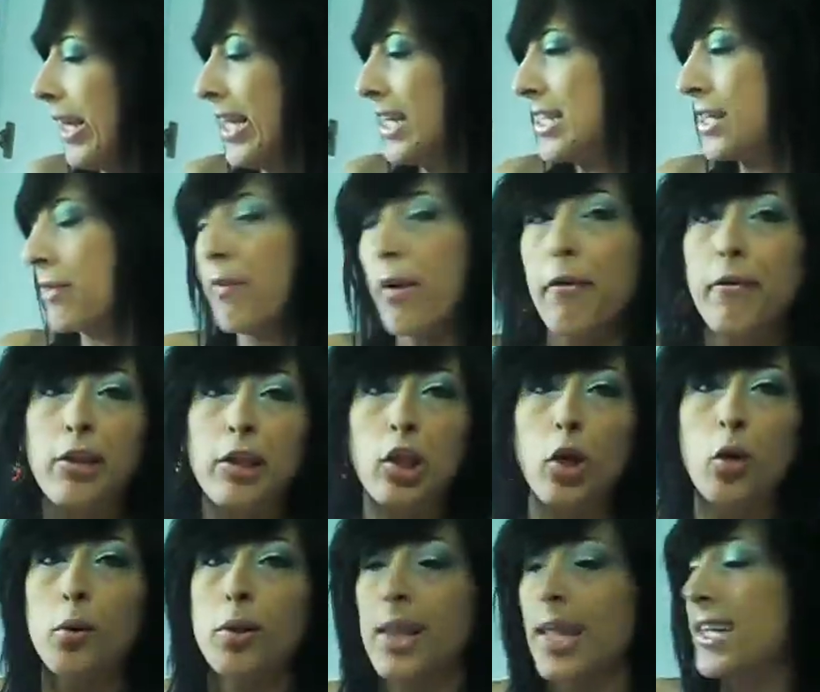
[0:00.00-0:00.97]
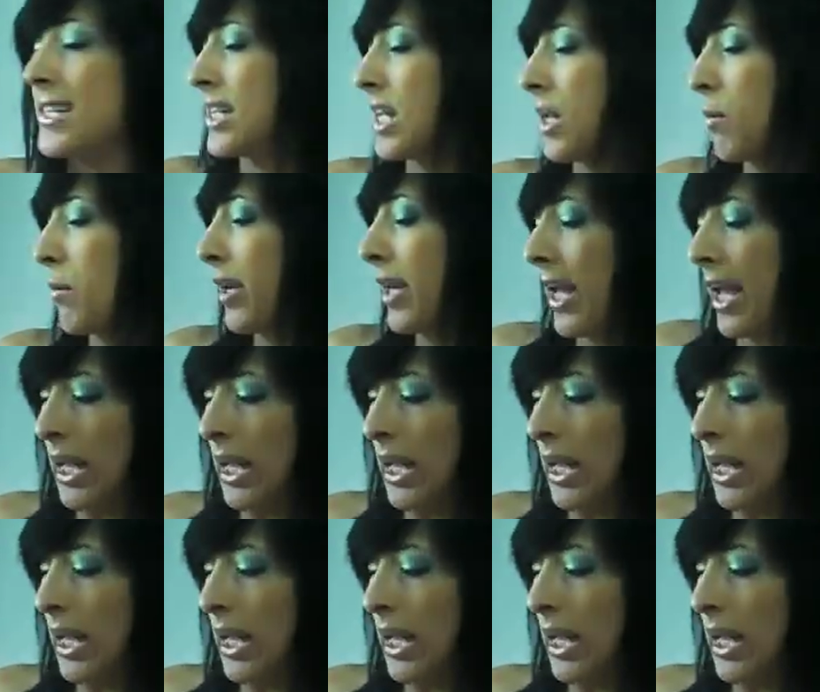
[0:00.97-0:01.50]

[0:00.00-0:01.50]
it's a very low glycemic